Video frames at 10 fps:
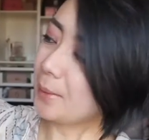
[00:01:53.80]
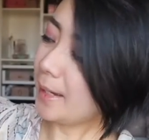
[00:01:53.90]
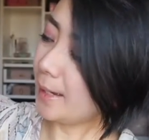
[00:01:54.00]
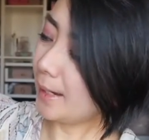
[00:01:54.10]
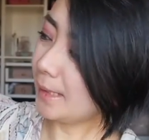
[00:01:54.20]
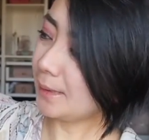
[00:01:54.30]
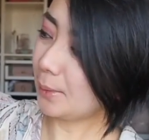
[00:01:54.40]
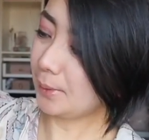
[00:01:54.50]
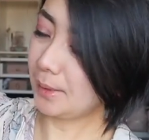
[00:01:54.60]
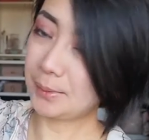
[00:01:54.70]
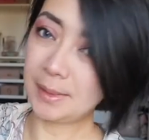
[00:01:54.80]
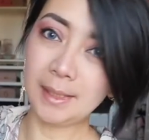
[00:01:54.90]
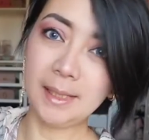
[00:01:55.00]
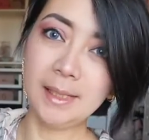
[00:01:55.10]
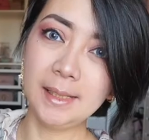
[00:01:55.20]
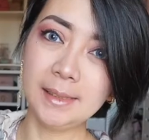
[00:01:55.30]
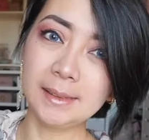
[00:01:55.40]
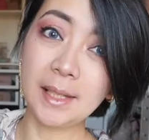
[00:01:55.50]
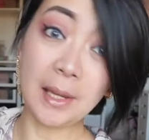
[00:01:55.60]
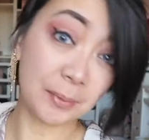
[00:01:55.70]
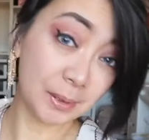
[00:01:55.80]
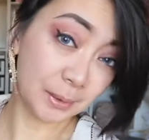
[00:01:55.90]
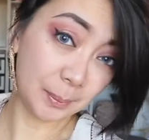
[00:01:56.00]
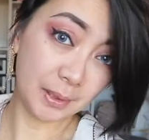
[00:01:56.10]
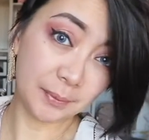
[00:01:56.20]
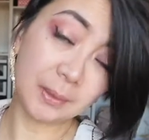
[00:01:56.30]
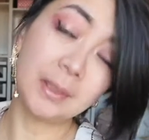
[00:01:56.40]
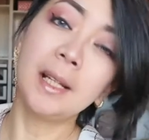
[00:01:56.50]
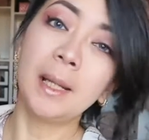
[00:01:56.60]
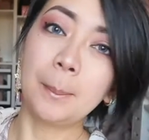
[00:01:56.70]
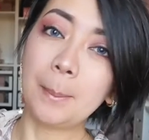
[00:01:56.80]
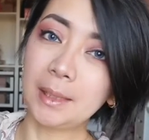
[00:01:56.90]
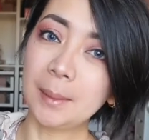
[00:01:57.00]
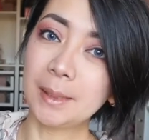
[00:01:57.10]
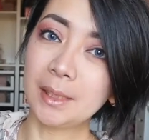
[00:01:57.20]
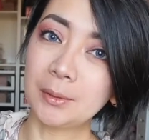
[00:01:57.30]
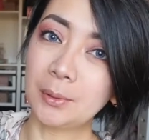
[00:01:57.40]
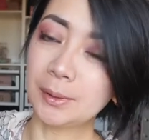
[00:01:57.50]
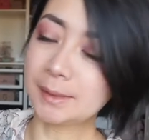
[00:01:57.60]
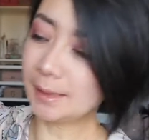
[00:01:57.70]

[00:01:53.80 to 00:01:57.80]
right, so here it is, the ever so beautiful Michaelkors